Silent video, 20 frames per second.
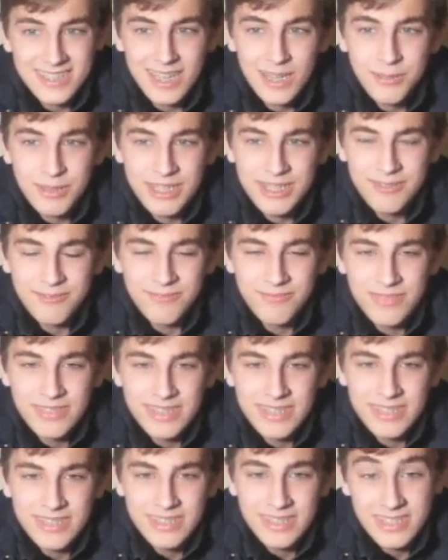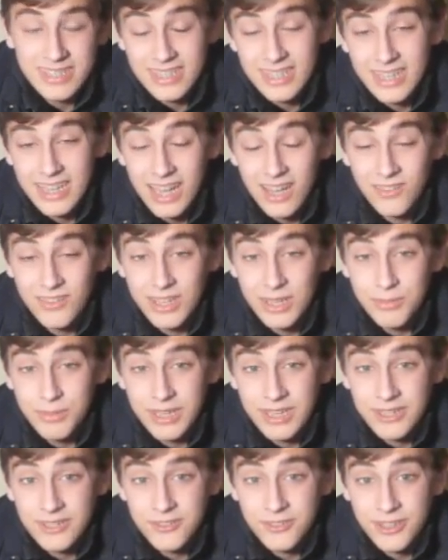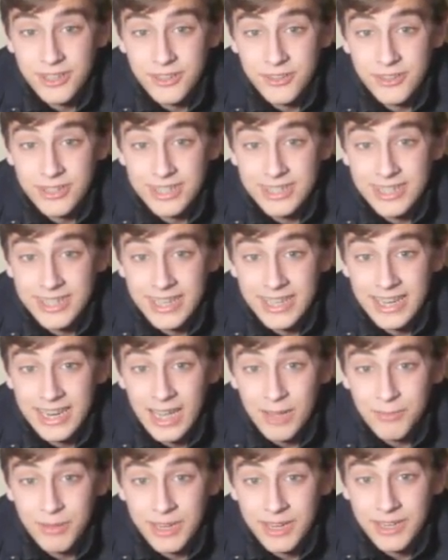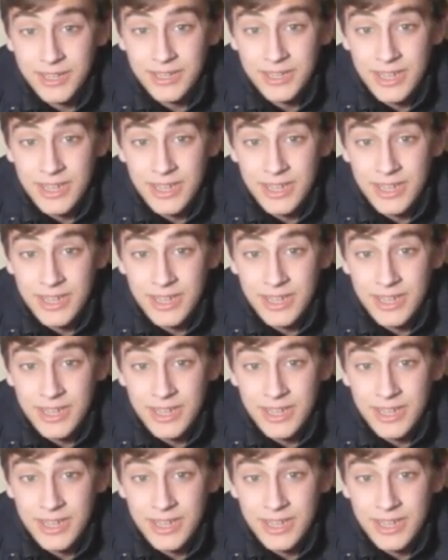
I mean, I'll need a bit of trickery to get Ipek